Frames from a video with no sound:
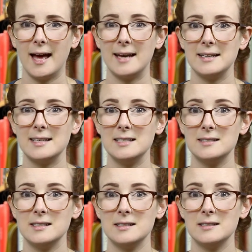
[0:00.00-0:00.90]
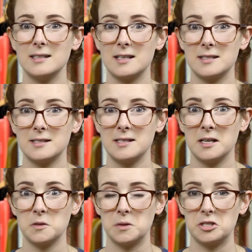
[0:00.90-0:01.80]
and he sees a
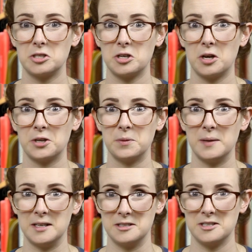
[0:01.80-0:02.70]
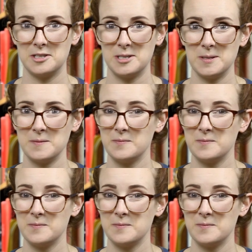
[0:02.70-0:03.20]
sandwich on a bench.